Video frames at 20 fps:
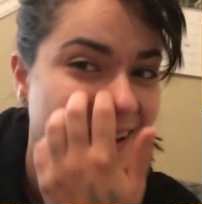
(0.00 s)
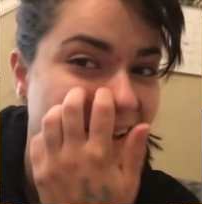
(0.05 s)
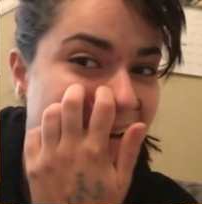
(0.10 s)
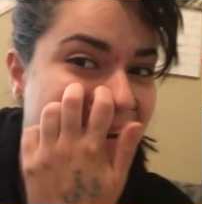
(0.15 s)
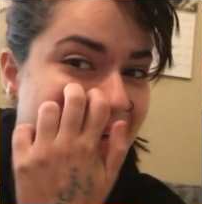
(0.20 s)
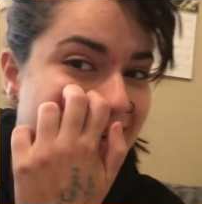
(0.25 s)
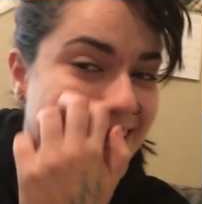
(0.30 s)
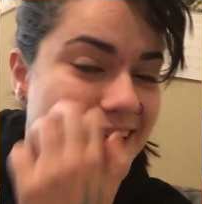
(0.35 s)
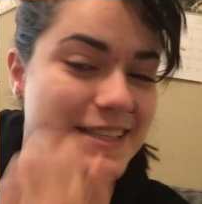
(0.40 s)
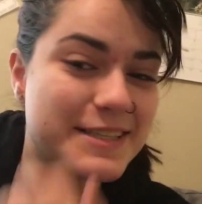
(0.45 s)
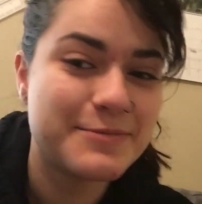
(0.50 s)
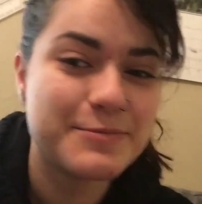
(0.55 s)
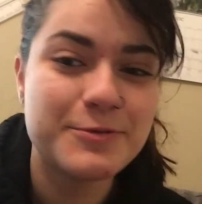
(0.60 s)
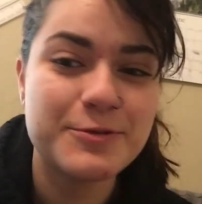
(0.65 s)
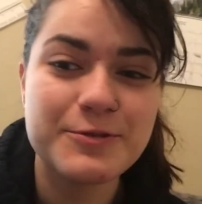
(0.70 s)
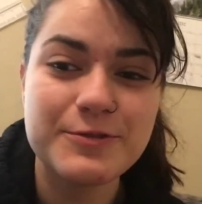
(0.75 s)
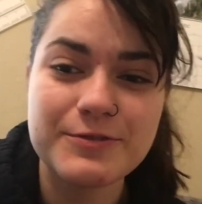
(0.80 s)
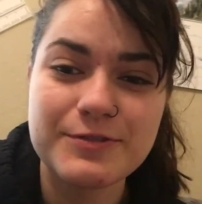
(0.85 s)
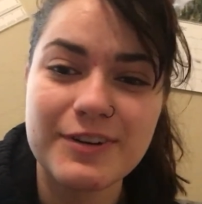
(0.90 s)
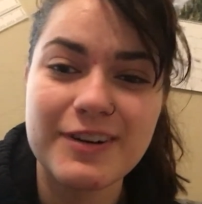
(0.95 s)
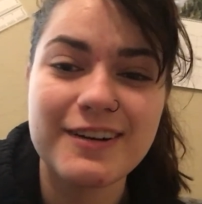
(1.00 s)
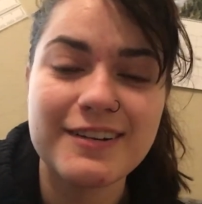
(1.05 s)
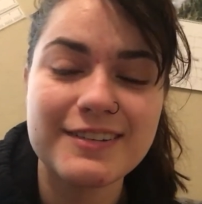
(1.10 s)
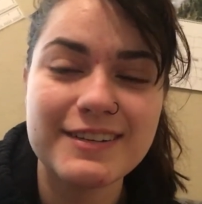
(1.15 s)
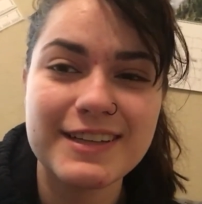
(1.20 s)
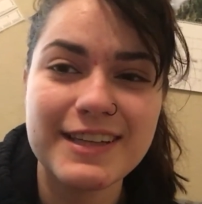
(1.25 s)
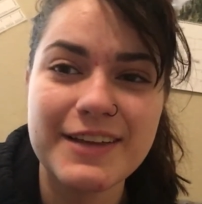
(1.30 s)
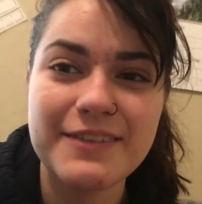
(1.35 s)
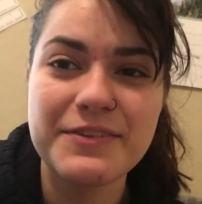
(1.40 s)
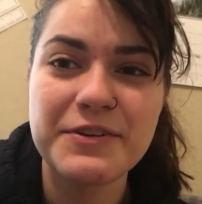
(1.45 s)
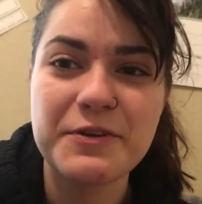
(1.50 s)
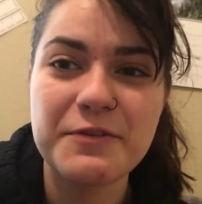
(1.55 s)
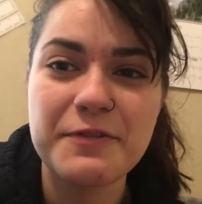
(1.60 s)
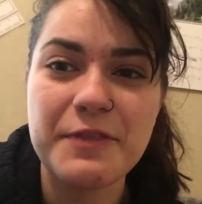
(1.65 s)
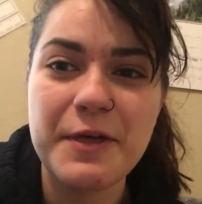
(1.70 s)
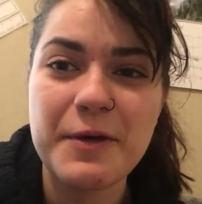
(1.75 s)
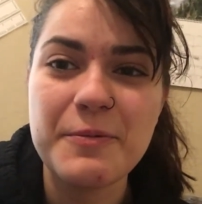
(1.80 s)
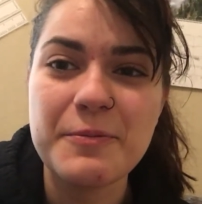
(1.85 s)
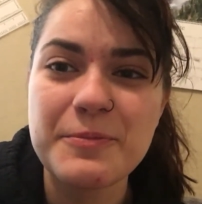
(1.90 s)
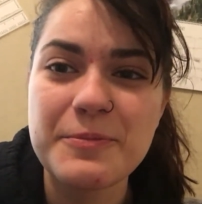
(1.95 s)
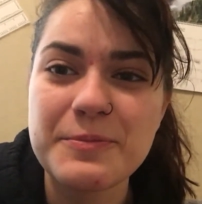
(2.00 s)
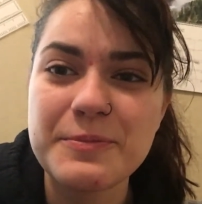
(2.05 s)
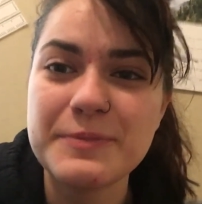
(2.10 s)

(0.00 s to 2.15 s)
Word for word: and I need to move all 11 of them